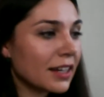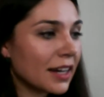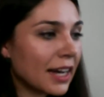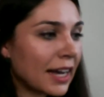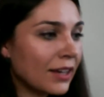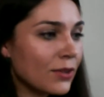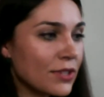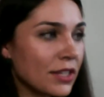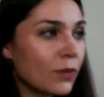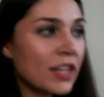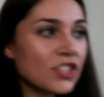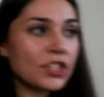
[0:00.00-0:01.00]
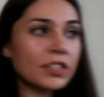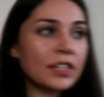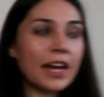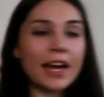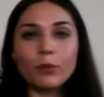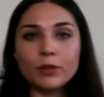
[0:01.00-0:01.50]
I don't see a question.
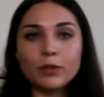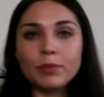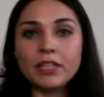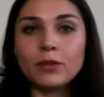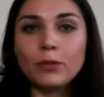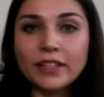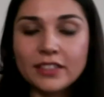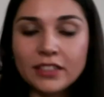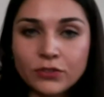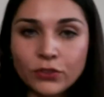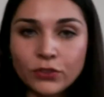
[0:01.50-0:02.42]
I will be waiting for